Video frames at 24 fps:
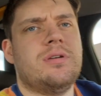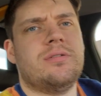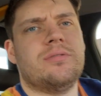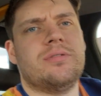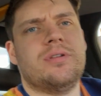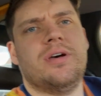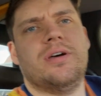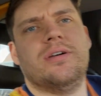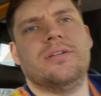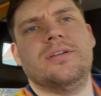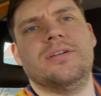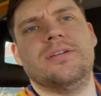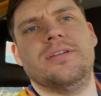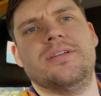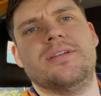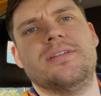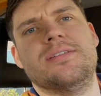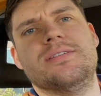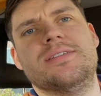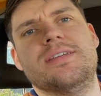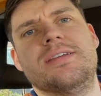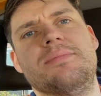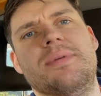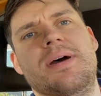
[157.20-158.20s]
no, look, you
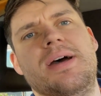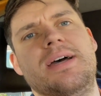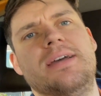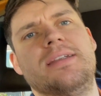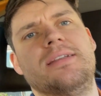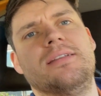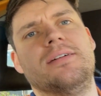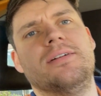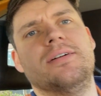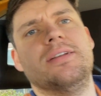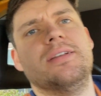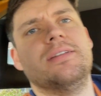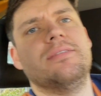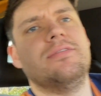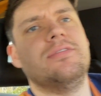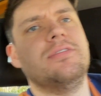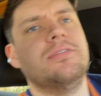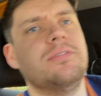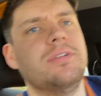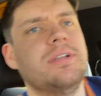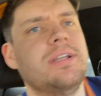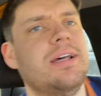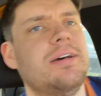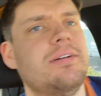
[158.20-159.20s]
can see my headlining
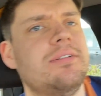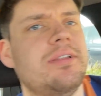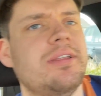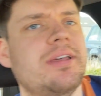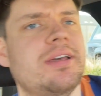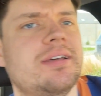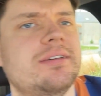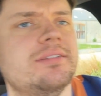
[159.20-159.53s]
falling out there.